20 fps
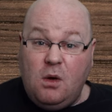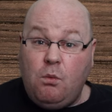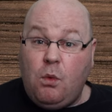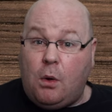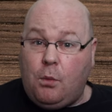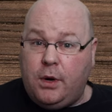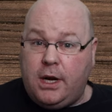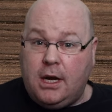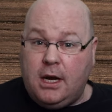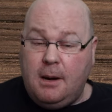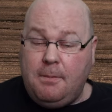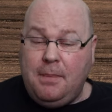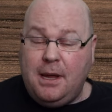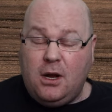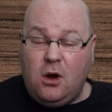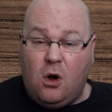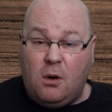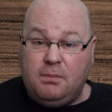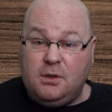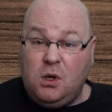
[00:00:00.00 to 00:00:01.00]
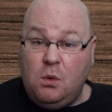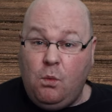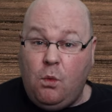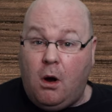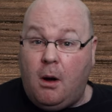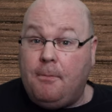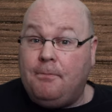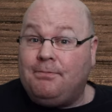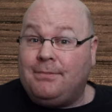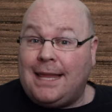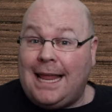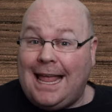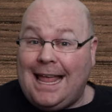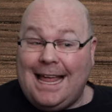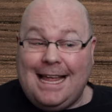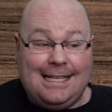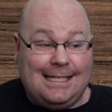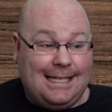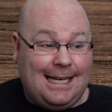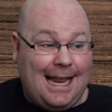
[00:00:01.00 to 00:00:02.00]
Well, we're going to pick option 1.
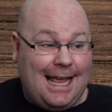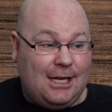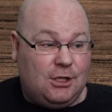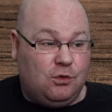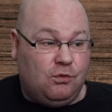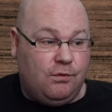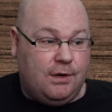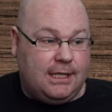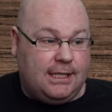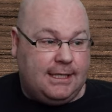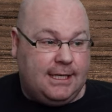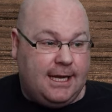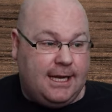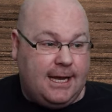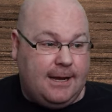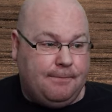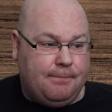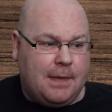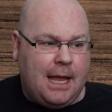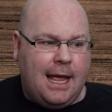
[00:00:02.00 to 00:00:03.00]
It's less risky.